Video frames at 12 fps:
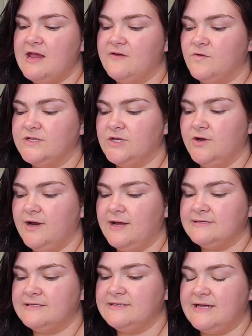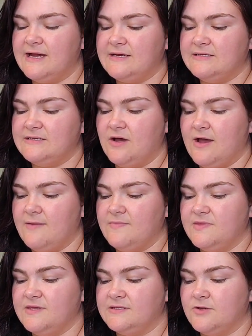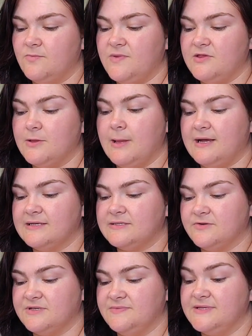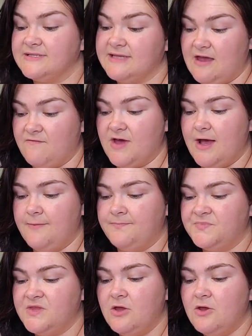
And if we don't hunt it down in time, this could be the last Christmas ever.